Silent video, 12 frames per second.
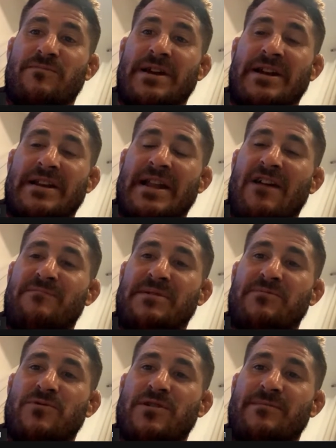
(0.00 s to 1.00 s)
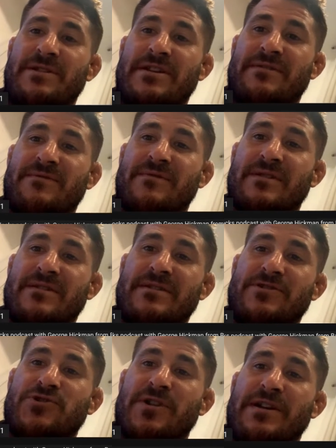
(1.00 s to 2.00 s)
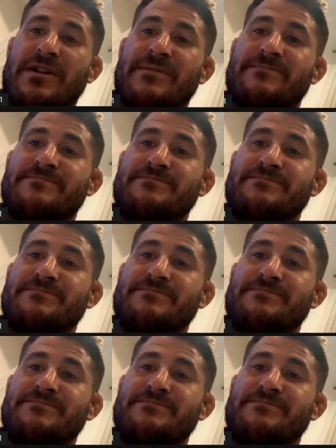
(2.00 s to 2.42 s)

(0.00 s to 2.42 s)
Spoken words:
man, and have people coming in and training.